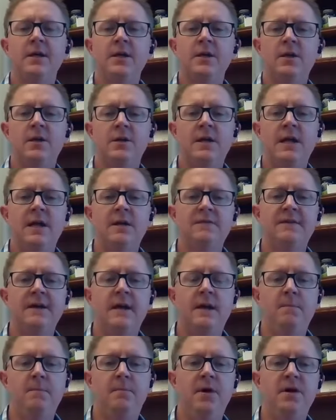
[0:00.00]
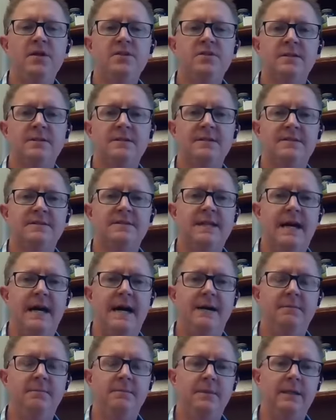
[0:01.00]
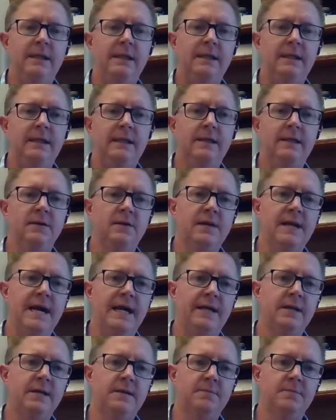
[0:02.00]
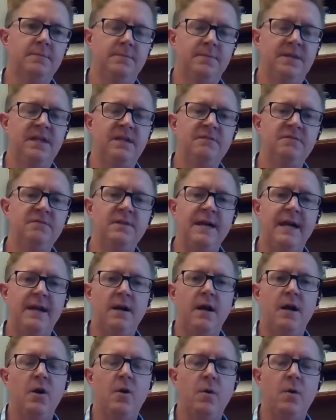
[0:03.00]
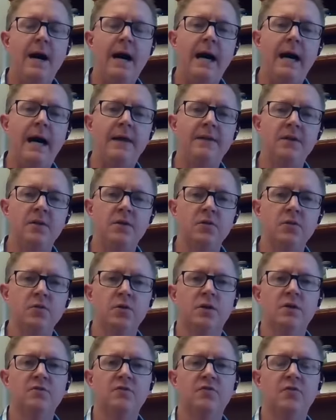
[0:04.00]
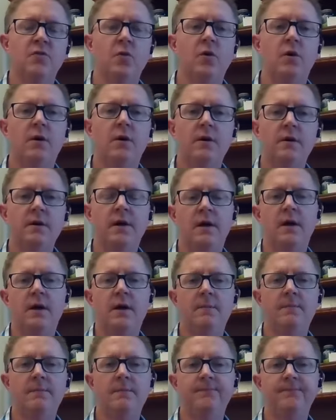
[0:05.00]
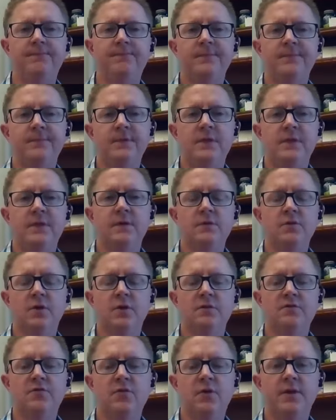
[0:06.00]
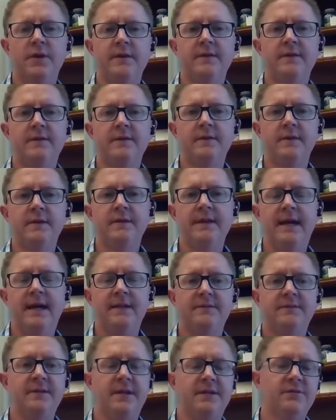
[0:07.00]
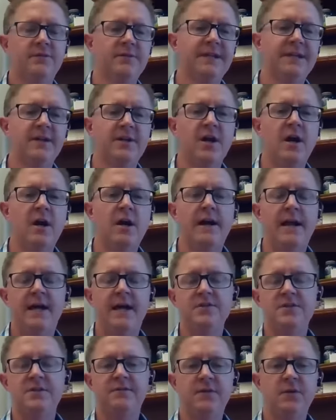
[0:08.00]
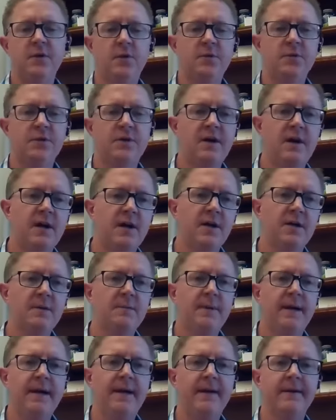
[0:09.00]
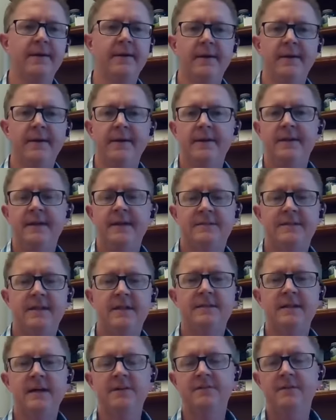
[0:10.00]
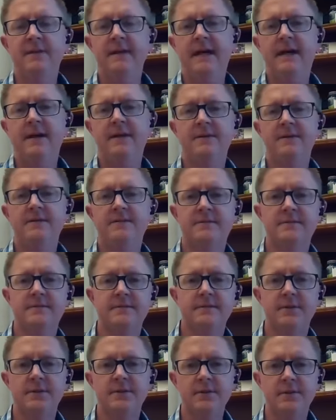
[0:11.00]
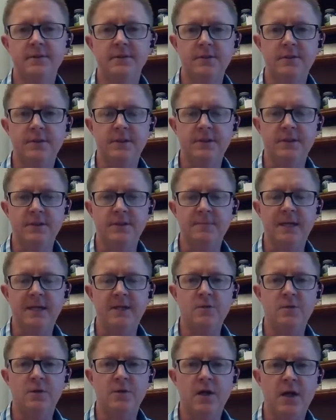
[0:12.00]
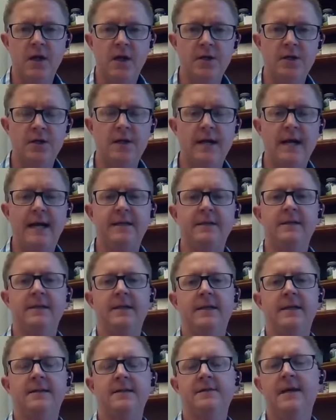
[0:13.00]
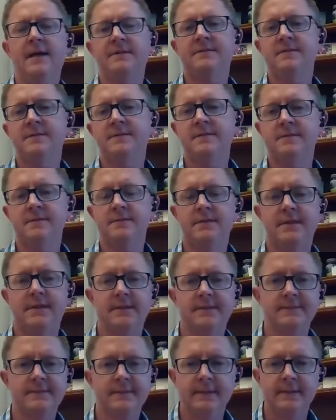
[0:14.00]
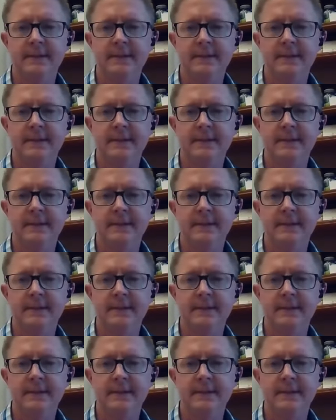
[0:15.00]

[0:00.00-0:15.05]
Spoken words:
now you've got a budget that's not meeting or not going to give you that ROI that you're looking for, in that site. So it's like a car analogy. If you go into a car, you're going to get $10,000, you're going to buy a new car, you're not going to get a Lexus or a